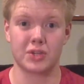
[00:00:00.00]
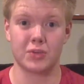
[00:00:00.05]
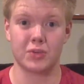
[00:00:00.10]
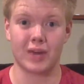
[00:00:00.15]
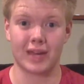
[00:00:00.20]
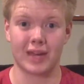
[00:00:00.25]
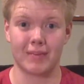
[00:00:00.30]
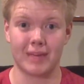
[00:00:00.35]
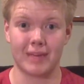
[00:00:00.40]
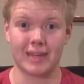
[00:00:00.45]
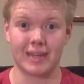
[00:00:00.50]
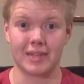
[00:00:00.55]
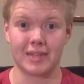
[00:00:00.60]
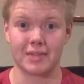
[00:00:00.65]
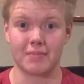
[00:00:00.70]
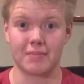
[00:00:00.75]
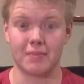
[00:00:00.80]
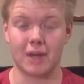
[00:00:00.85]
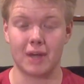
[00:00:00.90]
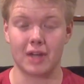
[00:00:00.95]
recommend
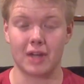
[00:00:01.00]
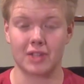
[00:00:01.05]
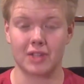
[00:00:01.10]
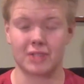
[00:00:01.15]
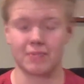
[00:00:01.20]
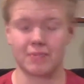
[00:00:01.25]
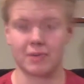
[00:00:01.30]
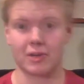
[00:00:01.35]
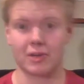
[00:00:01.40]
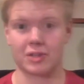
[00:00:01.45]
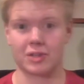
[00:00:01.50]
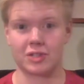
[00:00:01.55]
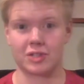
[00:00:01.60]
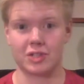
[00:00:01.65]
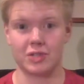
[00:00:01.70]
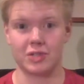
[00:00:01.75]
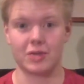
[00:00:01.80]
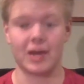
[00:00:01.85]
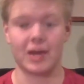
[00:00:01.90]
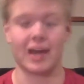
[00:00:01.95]
Austin Burke to
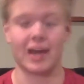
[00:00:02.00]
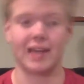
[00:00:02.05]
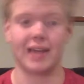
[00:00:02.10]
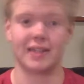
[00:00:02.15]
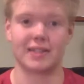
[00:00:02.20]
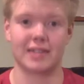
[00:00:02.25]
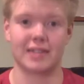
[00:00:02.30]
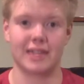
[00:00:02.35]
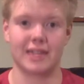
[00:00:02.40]
you guys,